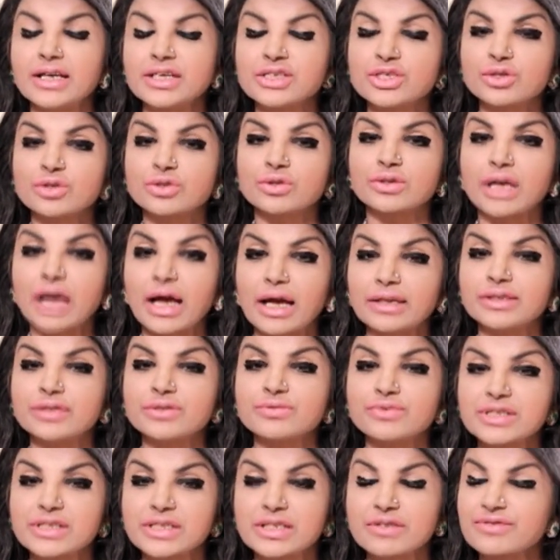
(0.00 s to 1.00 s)
As you know,
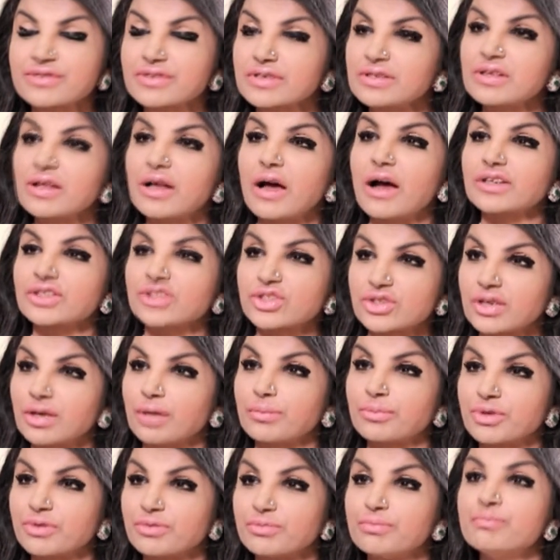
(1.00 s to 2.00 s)
Thailand receives large
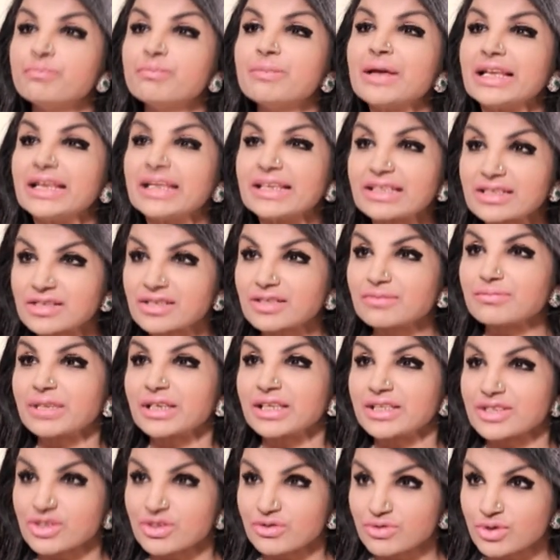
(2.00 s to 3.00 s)
number of millions and
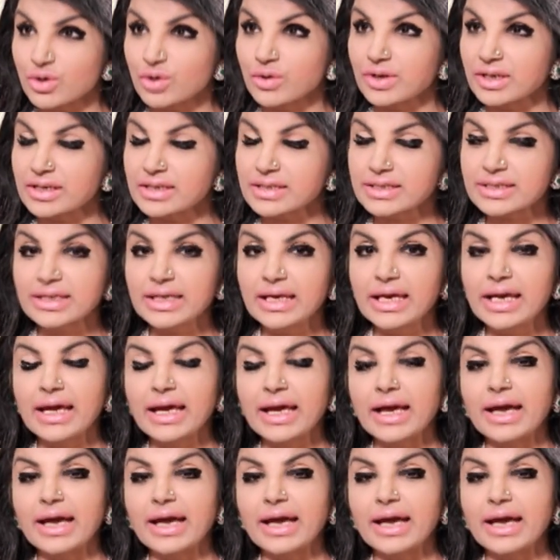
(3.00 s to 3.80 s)
millions of tourists.